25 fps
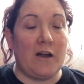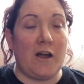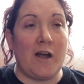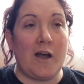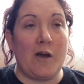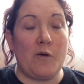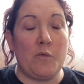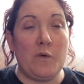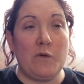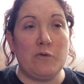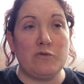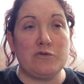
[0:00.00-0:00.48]

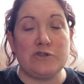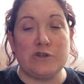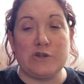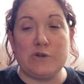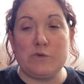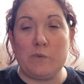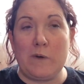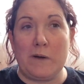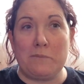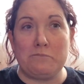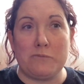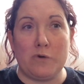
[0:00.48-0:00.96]
I will
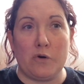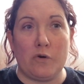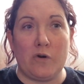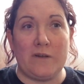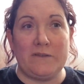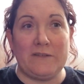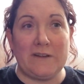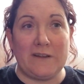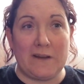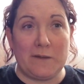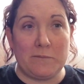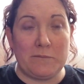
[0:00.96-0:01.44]
do one more
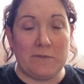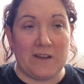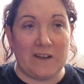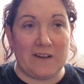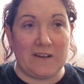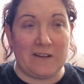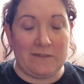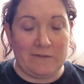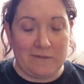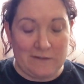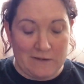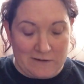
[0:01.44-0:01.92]
and then I'm
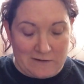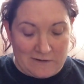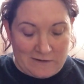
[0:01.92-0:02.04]
going